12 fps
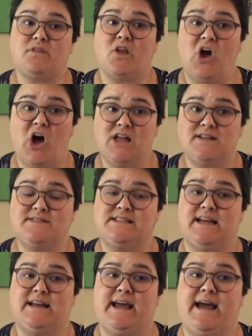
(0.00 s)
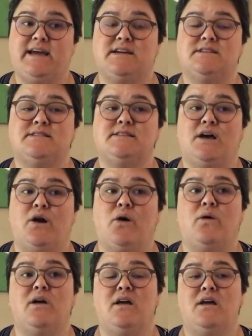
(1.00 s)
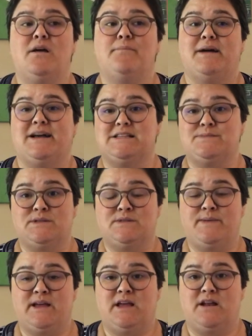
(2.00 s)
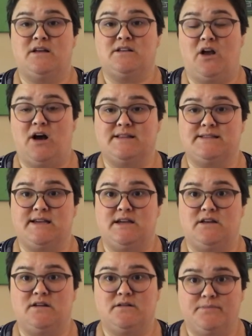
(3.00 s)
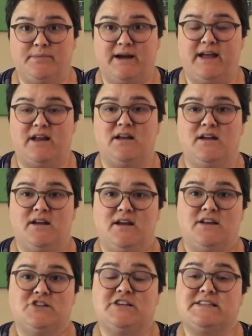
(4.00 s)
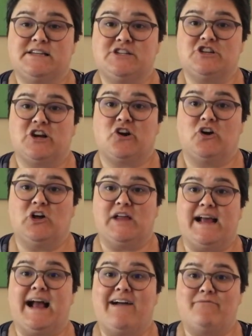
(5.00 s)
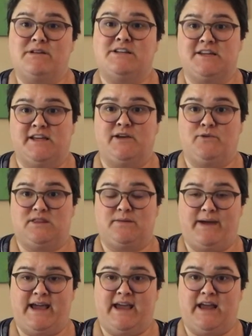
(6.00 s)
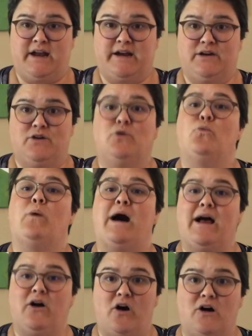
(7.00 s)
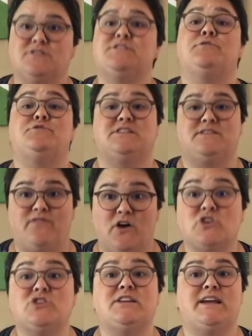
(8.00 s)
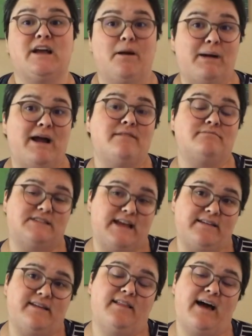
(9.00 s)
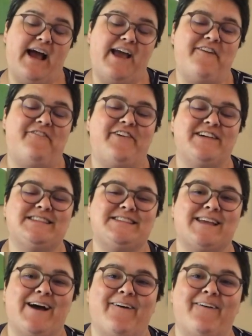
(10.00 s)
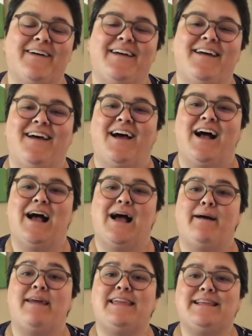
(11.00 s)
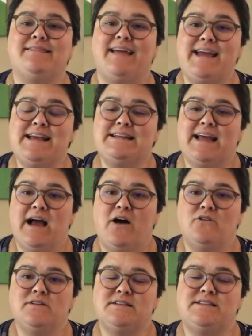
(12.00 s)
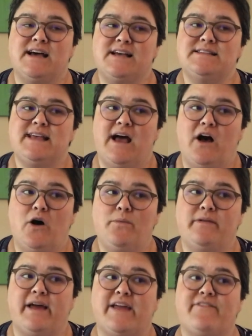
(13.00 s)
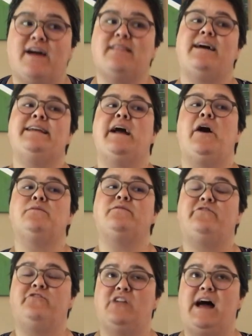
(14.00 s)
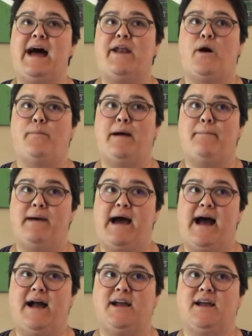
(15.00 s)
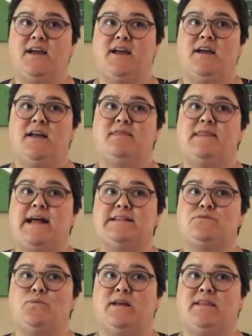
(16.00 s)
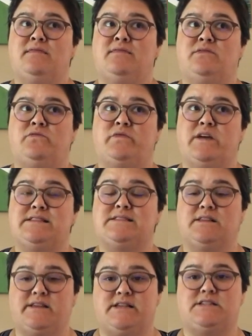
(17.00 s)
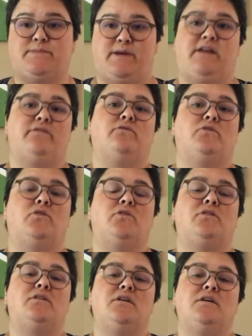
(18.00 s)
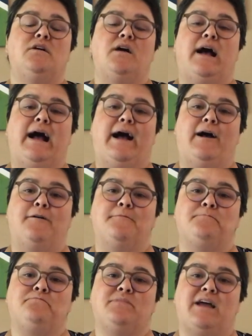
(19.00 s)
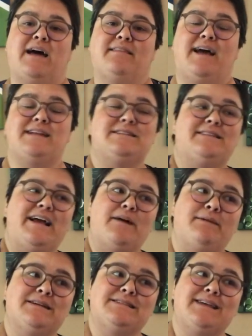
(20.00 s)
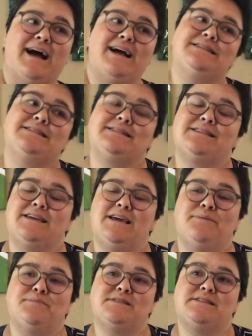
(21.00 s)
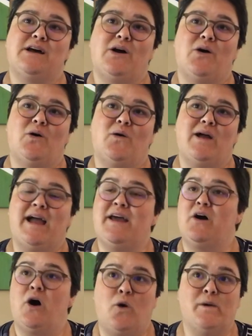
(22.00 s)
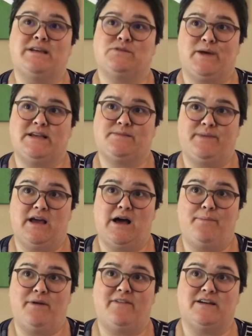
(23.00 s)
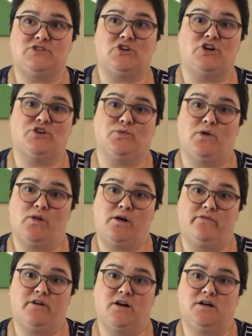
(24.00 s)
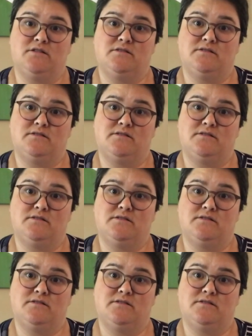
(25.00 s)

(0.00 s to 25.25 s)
all of Sunday. So my husband's been a godsend, but just in general, like I've been dealing with the pain while also just functioning on my daily life. So I think laying down does help. Like if I lay down flat on my back, that's when it's least painful. I like to lay on my side to sleep, so it always wakes me up if I start to roll over